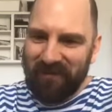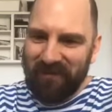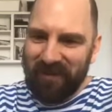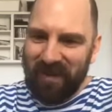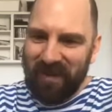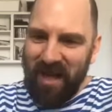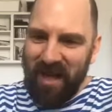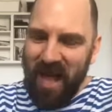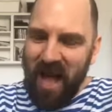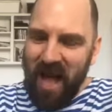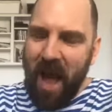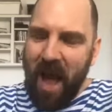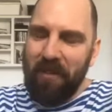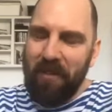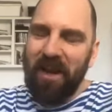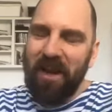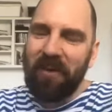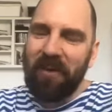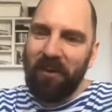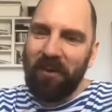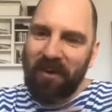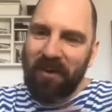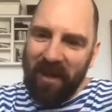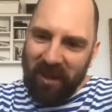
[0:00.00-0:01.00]
I mean, it
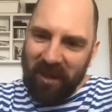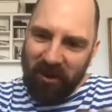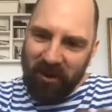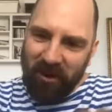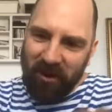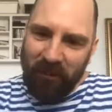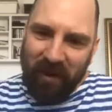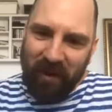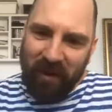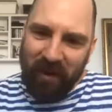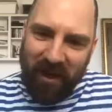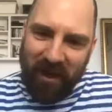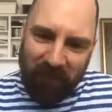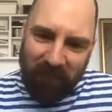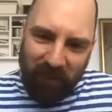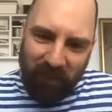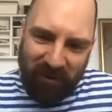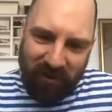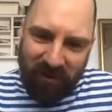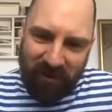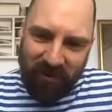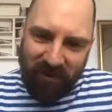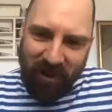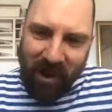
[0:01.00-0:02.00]
was like, you know, when I was in
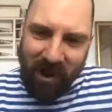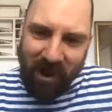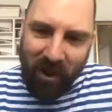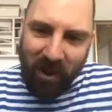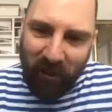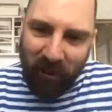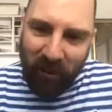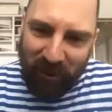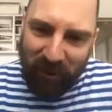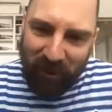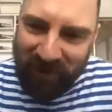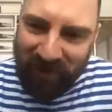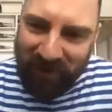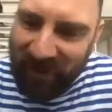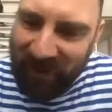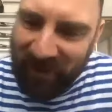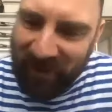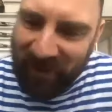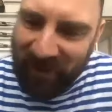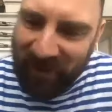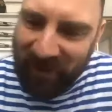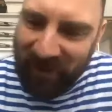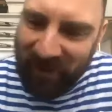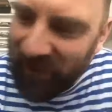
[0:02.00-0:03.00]
your house,
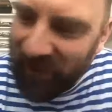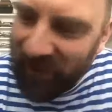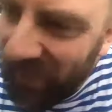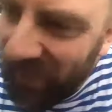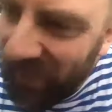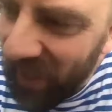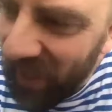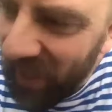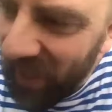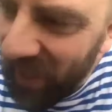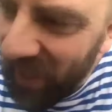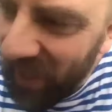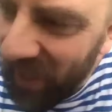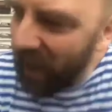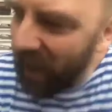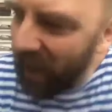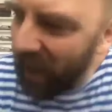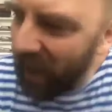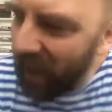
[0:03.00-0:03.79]
I so much